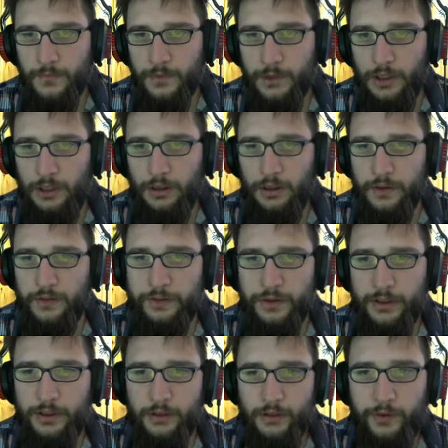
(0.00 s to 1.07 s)
Hey, it's
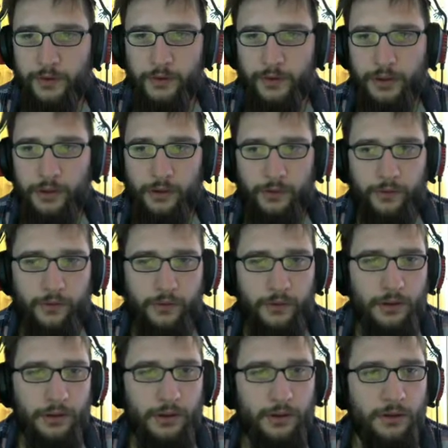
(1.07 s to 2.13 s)
Caius Cosades.
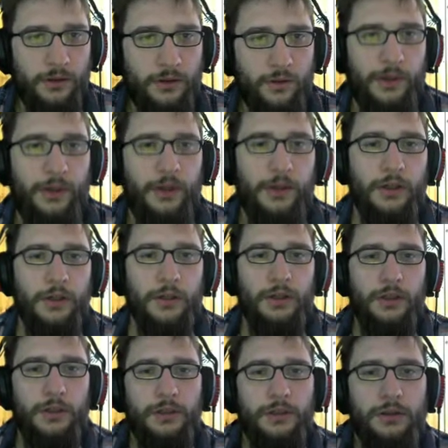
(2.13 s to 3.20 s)
I did it right.
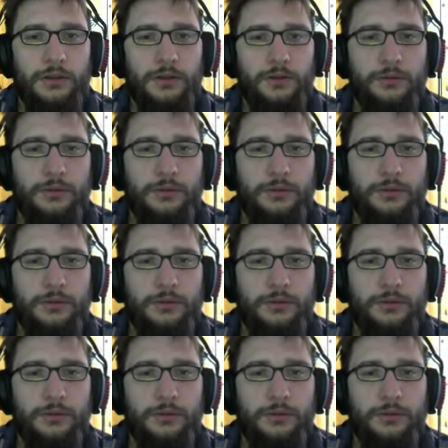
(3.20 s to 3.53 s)
Uh,